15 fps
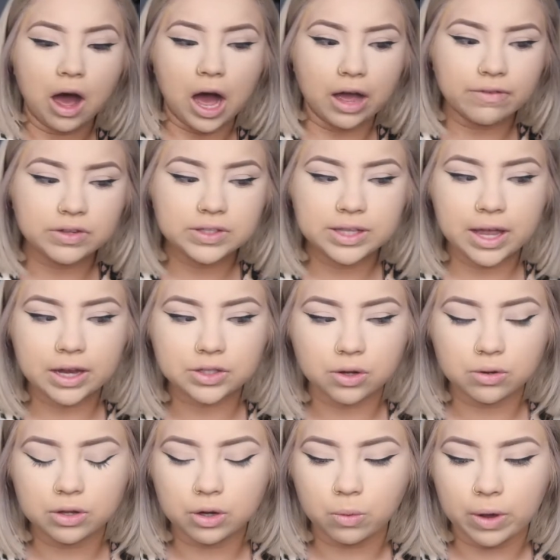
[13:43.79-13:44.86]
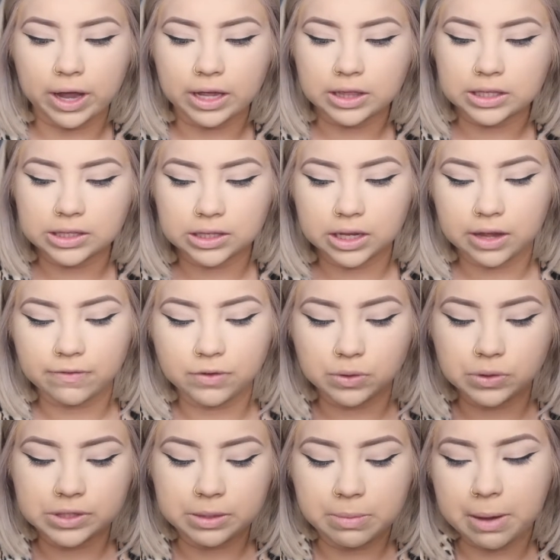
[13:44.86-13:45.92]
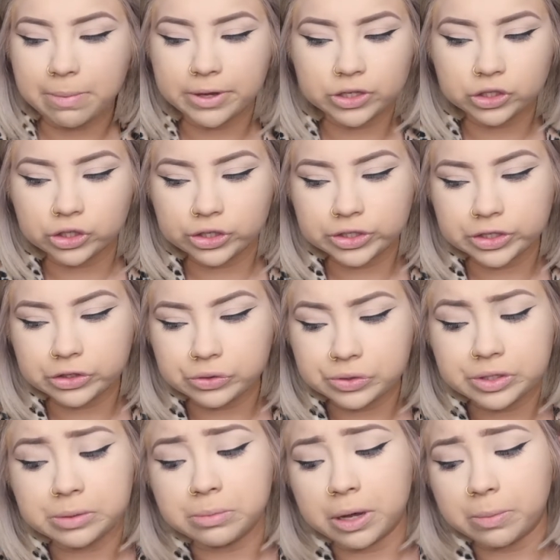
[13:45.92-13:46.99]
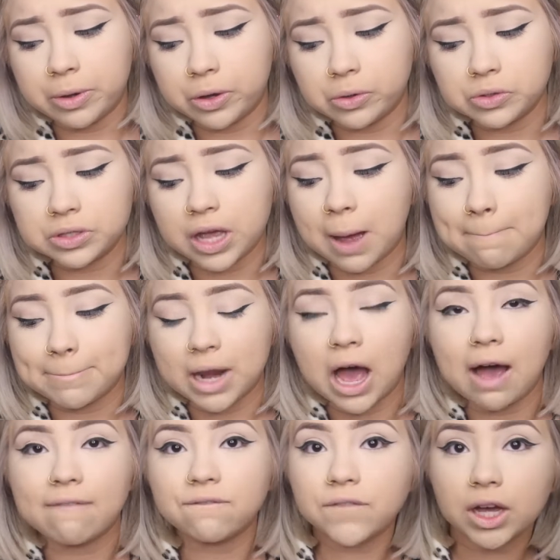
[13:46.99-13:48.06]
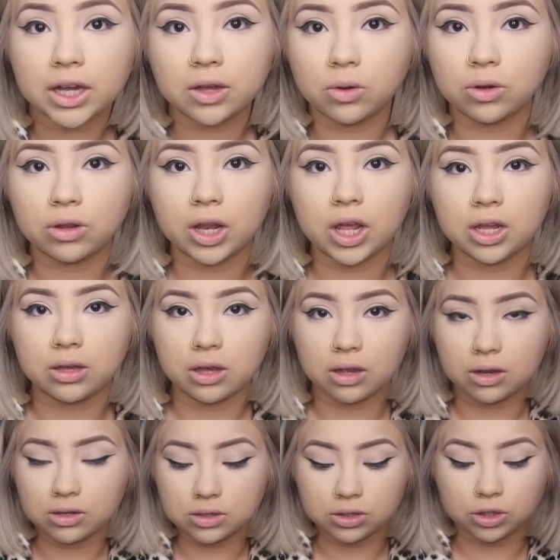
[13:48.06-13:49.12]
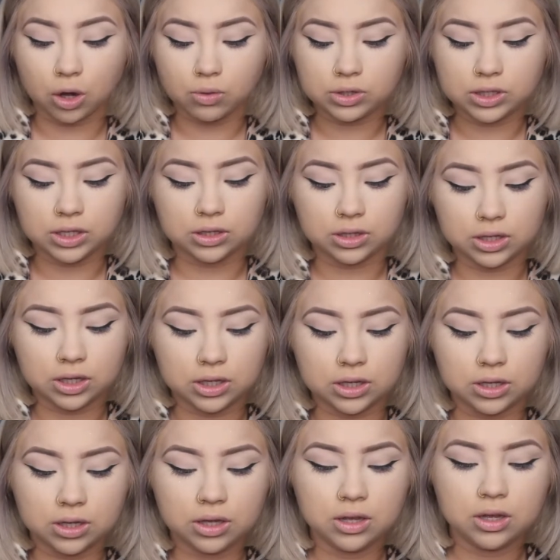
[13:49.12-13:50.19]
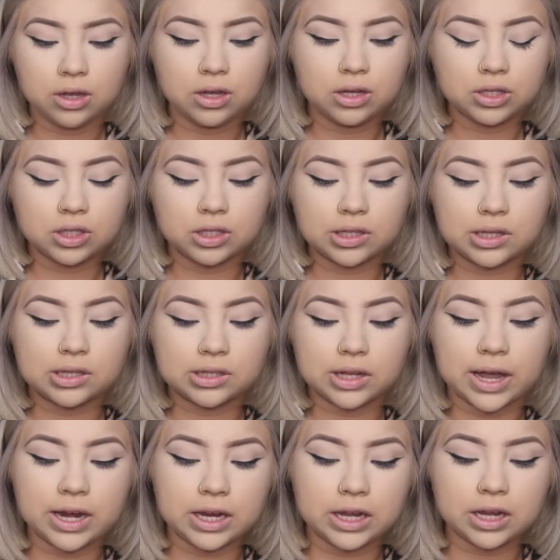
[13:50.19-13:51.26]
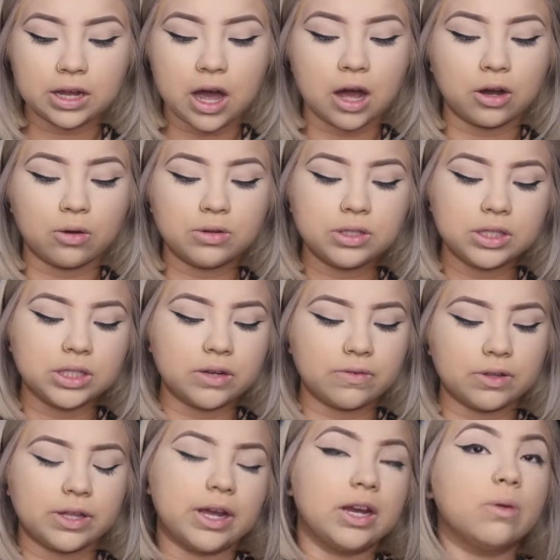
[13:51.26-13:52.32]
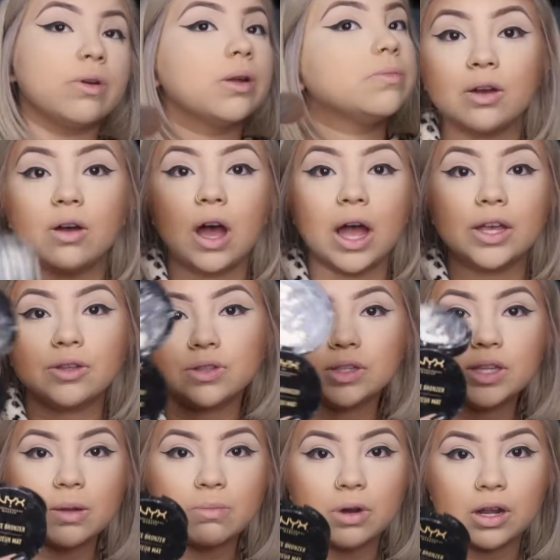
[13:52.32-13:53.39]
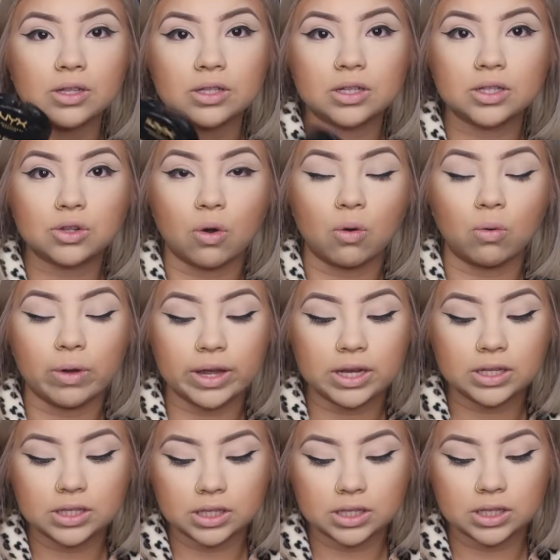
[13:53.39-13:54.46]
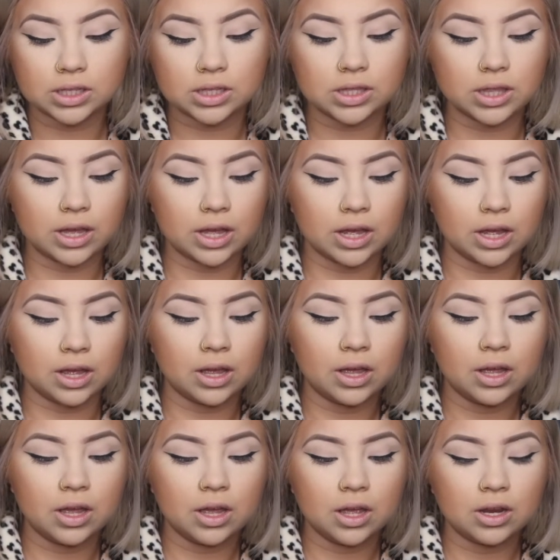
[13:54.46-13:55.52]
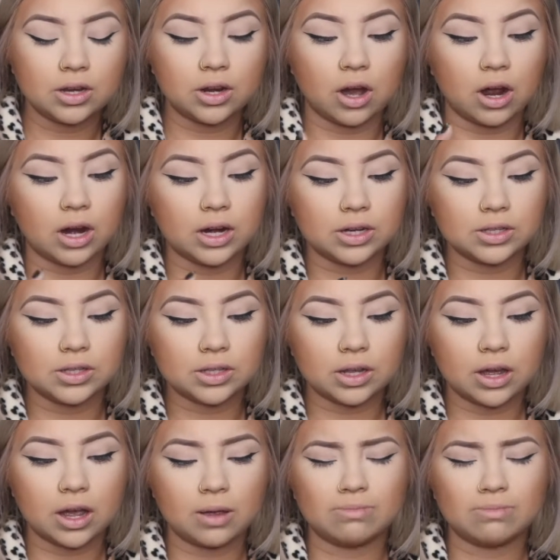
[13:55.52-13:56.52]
Obviously, I don't look white. This, if you see my pictures and you see my posts, I'm not fucking, like, ghosty looking. It's just this lighting. I'll go into a different lighting. I use the same bronzer as always. This is the NARS.